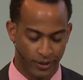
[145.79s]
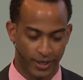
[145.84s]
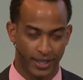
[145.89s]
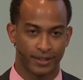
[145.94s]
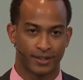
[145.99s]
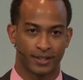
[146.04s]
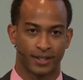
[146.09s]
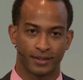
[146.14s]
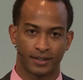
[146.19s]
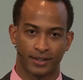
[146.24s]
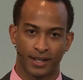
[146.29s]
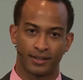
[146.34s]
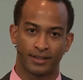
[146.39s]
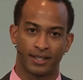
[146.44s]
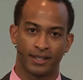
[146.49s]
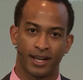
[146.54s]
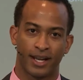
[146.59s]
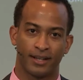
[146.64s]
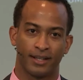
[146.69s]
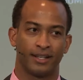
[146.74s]
and since
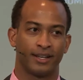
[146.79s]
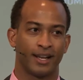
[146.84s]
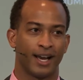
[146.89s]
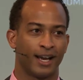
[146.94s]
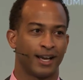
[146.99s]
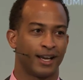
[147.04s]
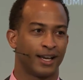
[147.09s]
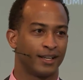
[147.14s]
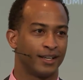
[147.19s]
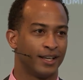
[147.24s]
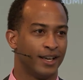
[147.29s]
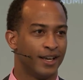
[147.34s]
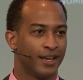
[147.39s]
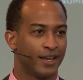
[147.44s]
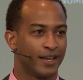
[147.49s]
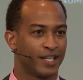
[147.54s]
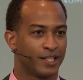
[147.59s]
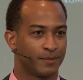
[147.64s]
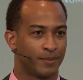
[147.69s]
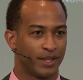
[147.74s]
1999,
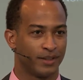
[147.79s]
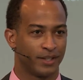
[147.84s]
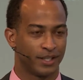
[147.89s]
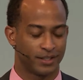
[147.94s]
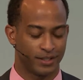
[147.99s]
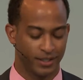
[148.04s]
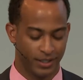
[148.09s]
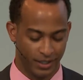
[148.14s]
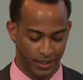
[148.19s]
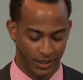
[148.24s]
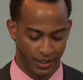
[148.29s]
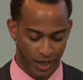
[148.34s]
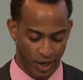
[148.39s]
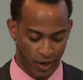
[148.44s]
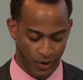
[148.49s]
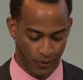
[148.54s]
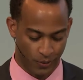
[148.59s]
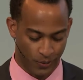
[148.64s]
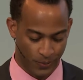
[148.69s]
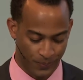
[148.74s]
he's been the
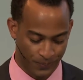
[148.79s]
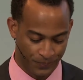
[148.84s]
CEO.